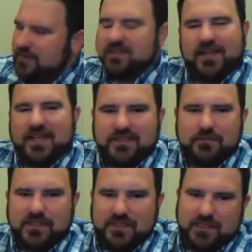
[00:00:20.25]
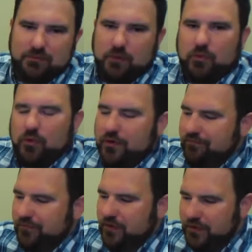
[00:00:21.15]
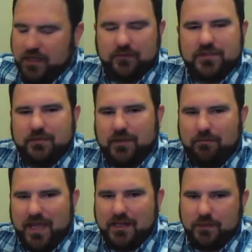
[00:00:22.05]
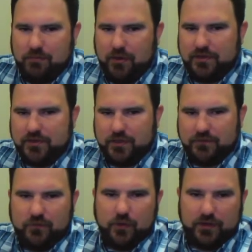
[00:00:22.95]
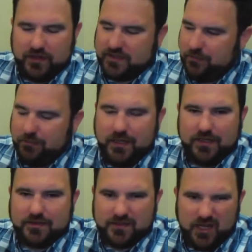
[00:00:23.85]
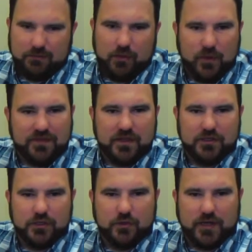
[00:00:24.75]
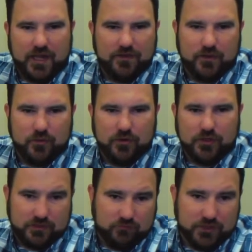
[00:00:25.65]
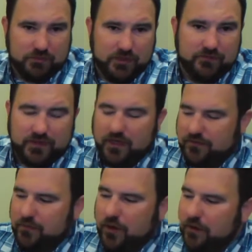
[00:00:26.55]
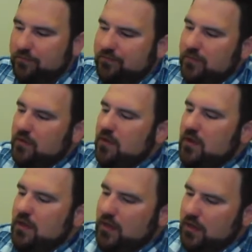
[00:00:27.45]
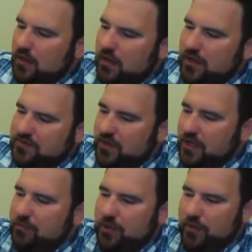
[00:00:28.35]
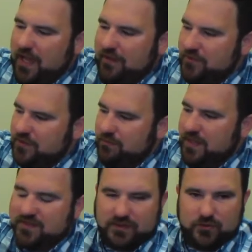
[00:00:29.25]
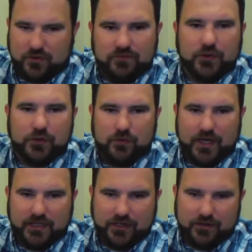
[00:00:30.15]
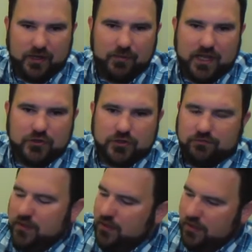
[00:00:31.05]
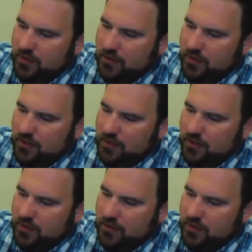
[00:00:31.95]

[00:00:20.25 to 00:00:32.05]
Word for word: This is an SMC demo board. going to cover some of the main components on you for the next couple minutes. Talk about what they do and how they work and what the benefit of them are. Uh, starting up here, we have just a basic sort of filter regulator combination.